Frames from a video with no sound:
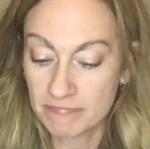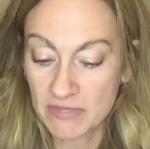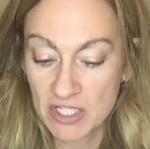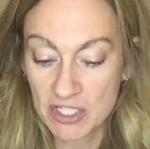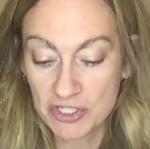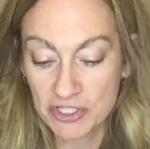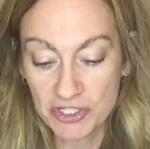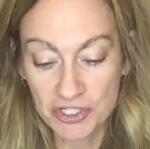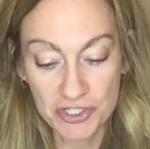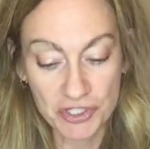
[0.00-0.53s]

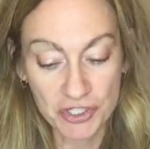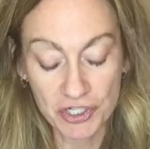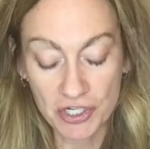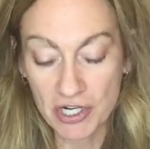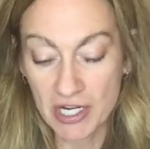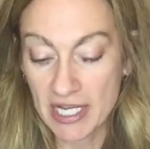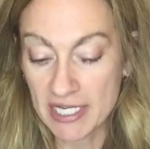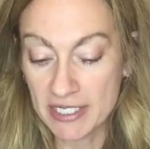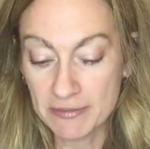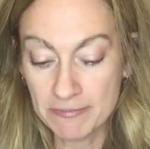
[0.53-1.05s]
She shook her
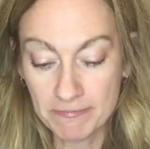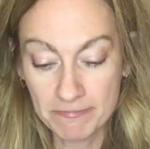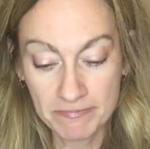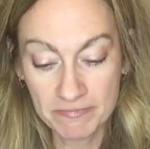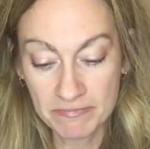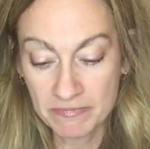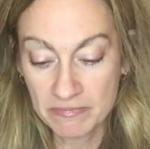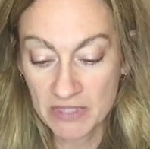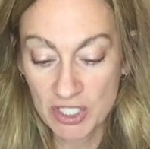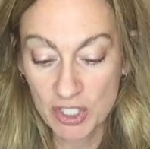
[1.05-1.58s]
head.
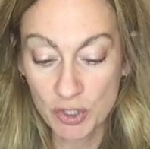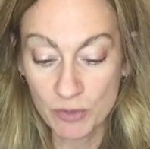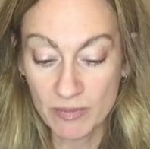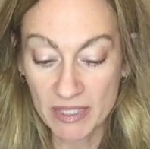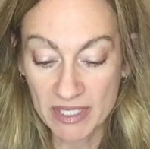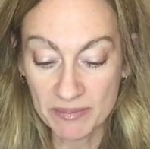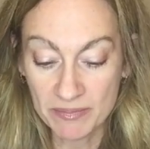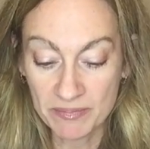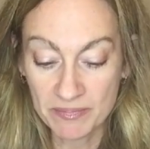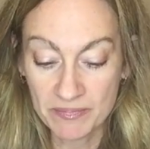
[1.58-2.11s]

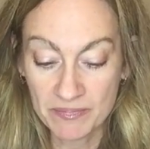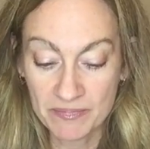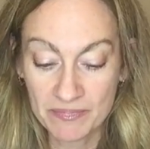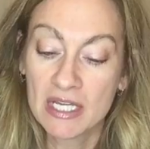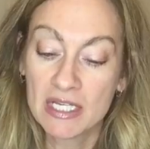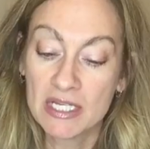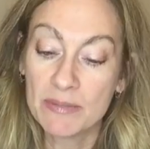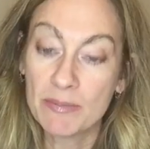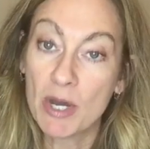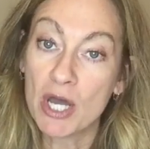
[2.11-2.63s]
"Human."
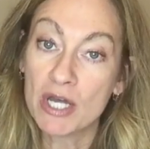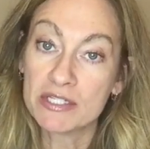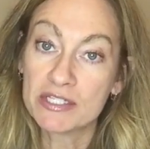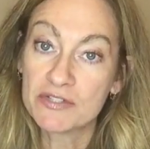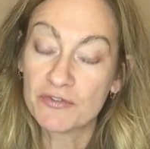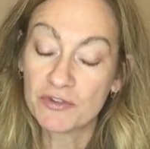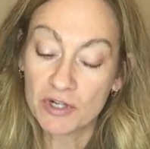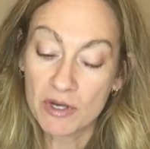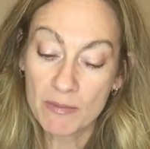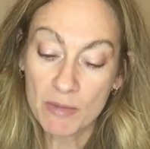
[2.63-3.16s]
He paused
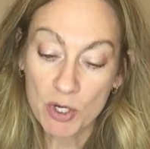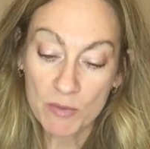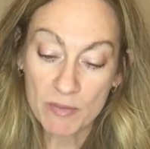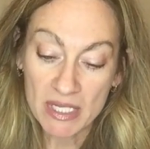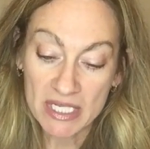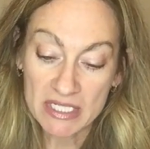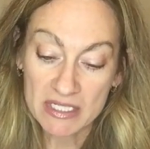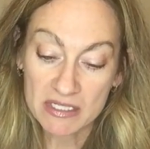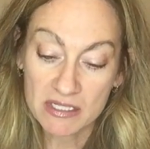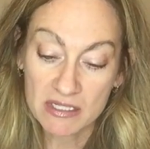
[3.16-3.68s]
for a
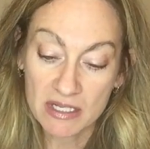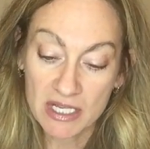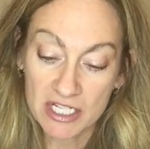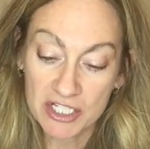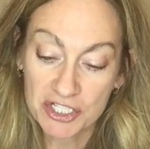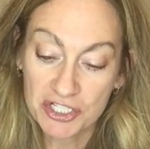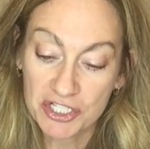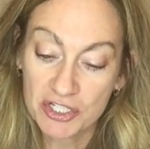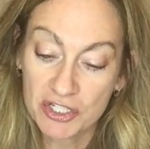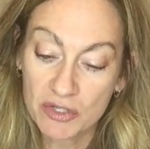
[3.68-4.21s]
moment, and
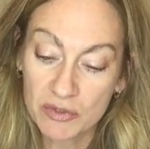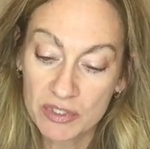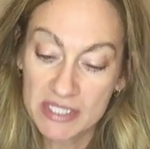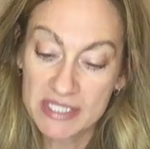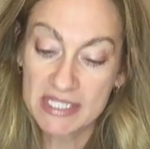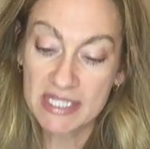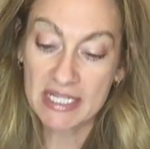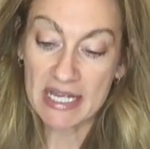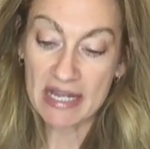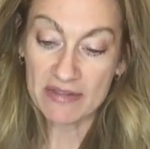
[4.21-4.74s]
she noticed
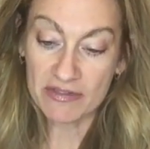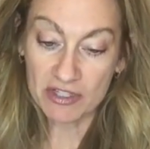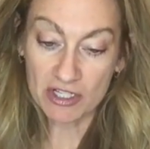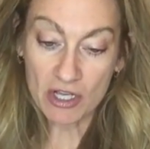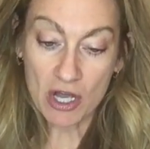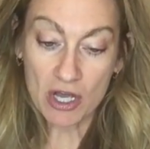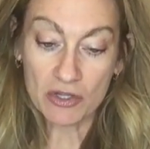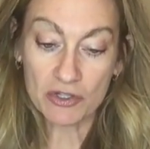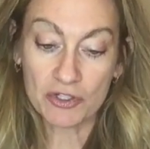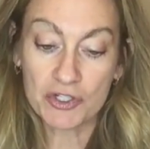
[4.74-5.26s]
again the
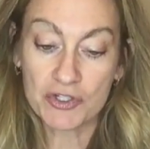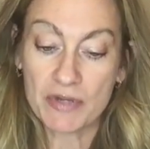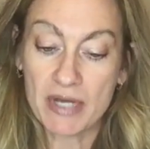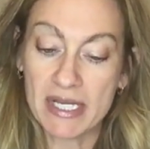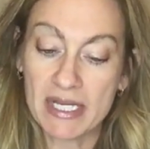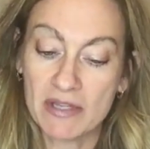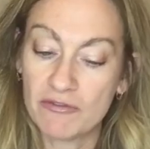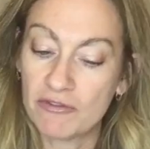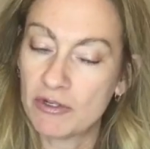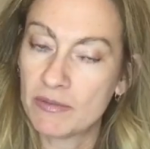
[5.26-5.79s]
color
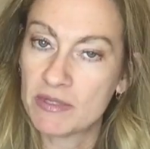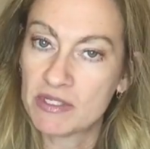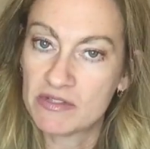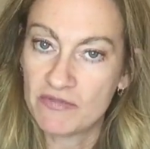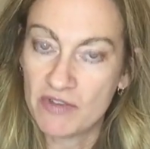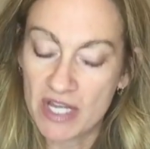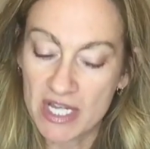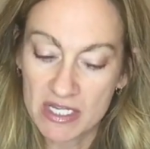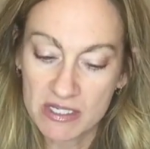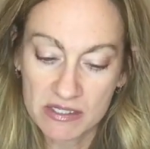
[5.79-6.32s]
draining from his
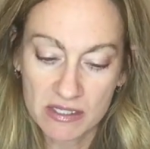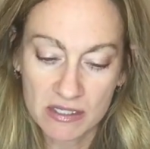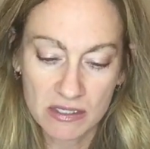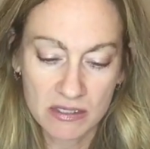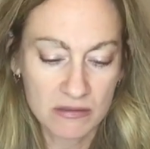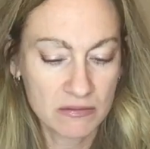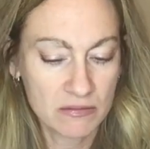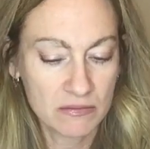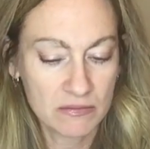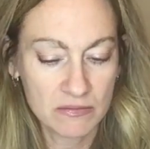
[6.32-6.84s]
face.
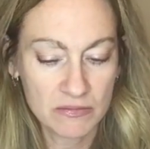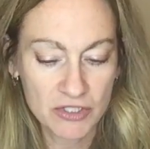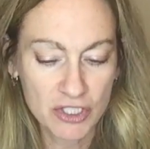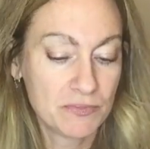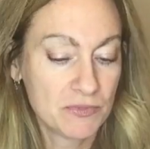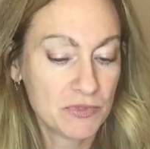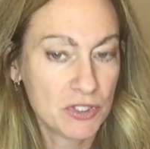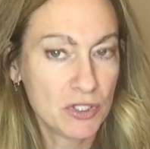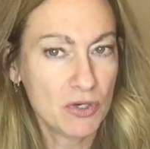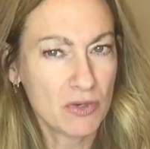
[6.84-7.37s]

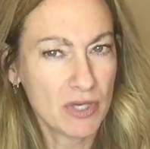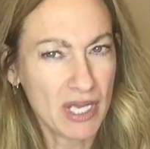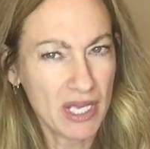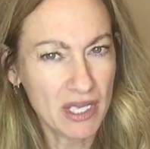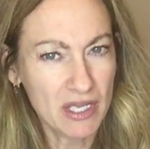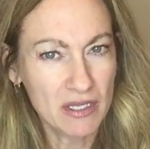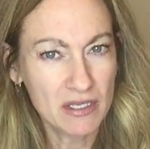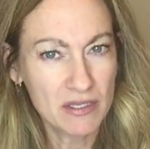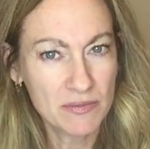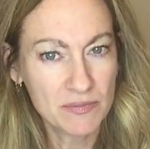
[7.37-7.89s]
"You
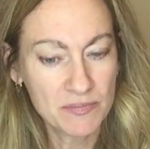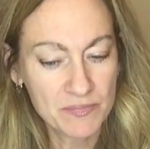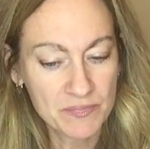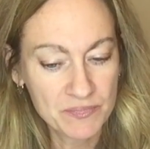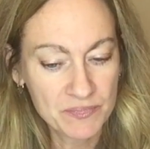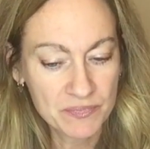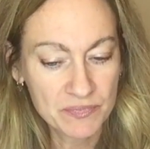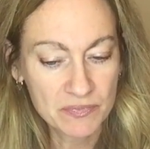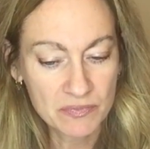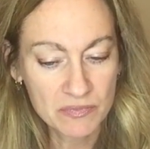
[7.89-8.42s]
okay?"
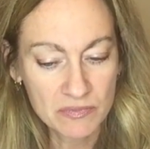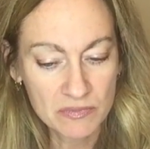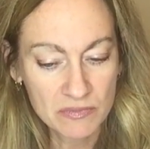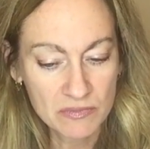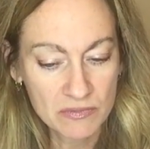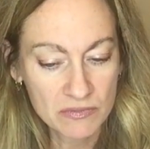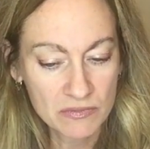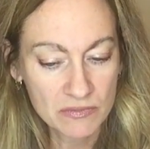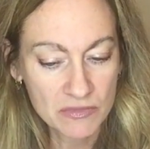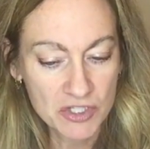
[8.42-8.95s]

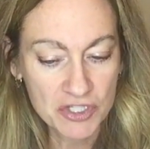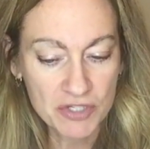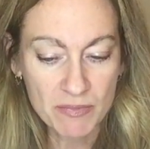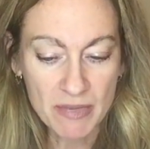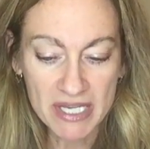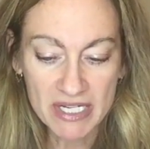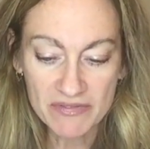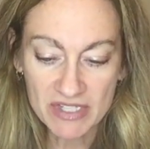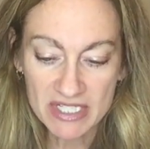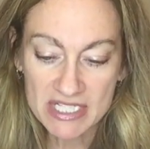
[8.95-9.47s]
She
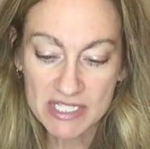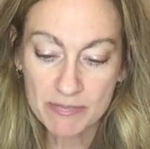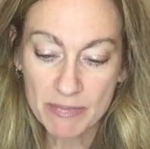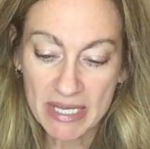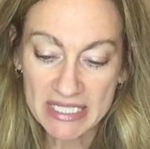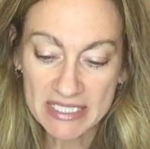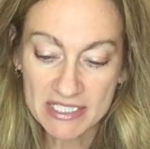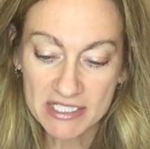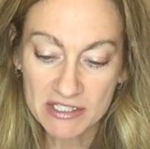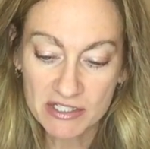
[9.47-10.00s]
might have
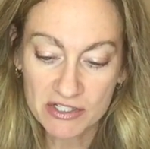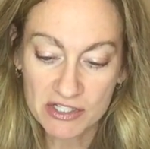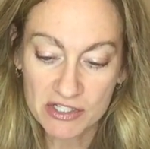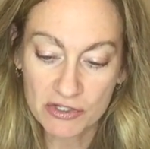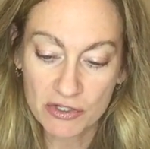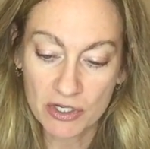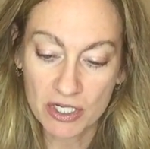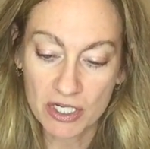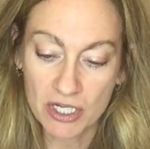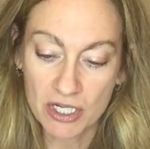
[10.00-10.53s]
expected this
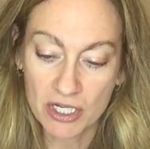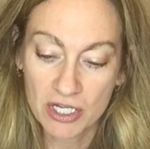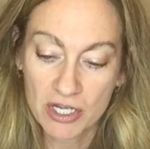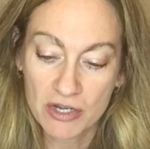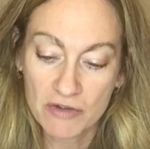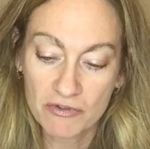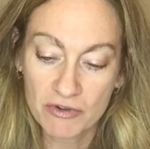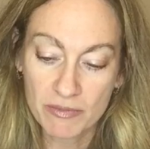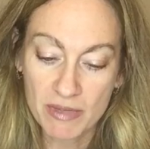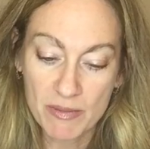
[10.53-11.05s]
look
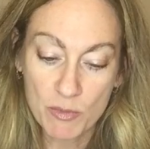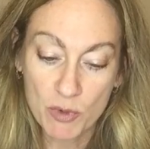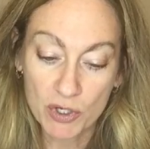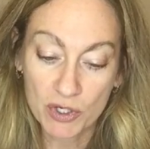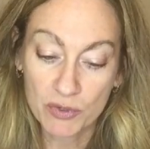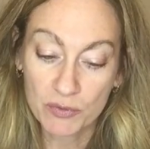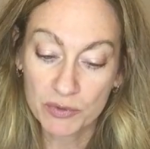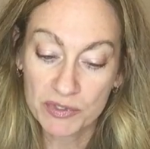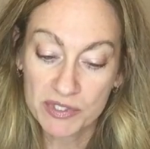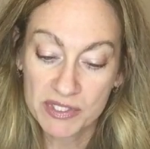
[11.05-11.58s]
from a more
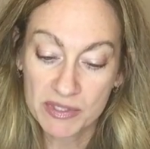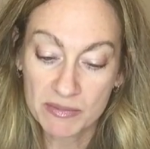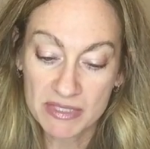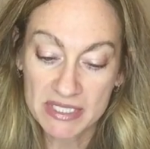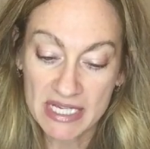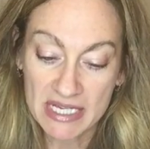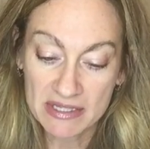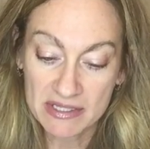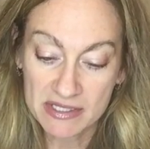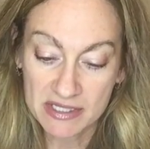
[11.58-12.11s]
gruesome
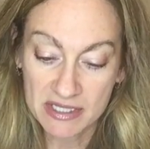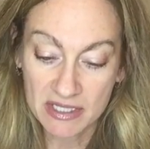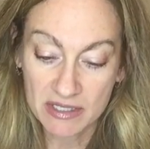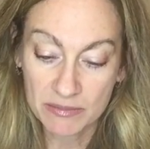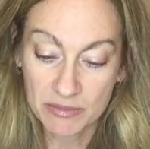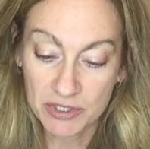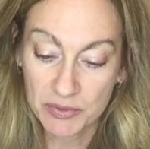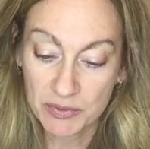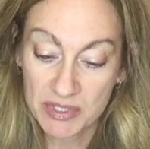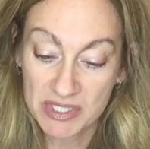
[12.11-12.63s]
death scene,
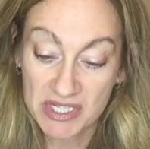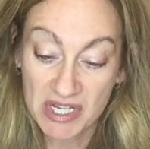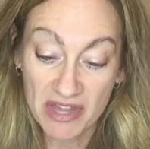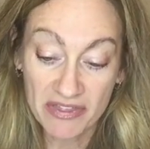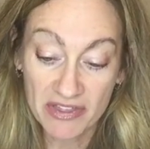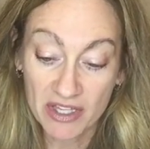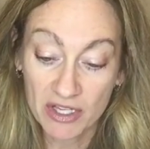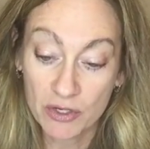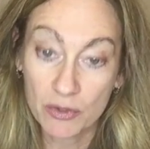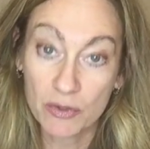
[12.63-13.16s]
but there was
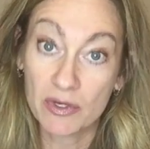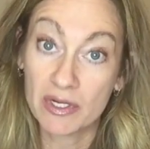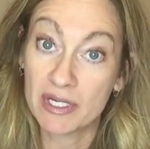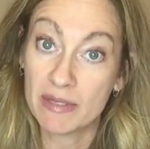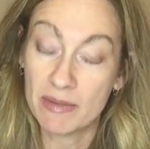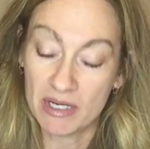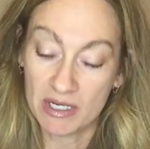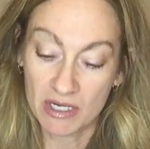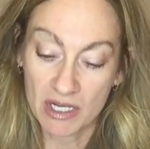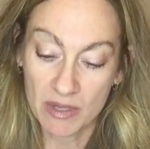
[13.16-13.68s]
nothing gory
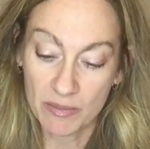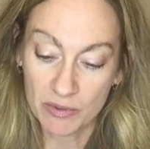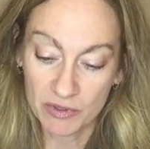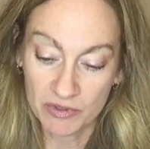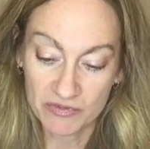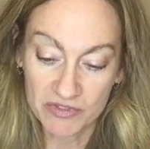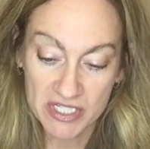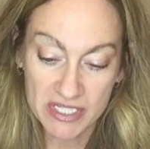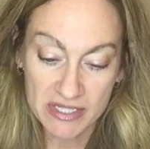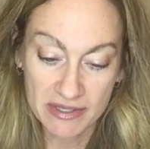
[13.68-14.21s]
about a couple
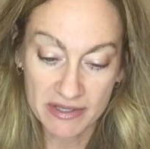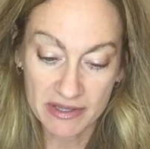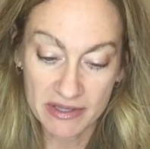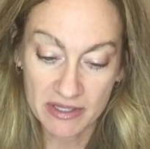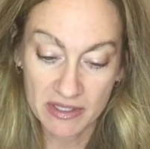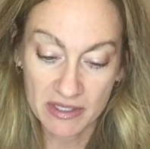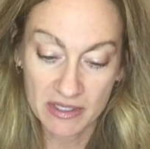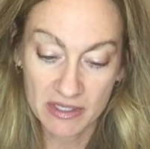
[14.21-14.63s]
of teeth.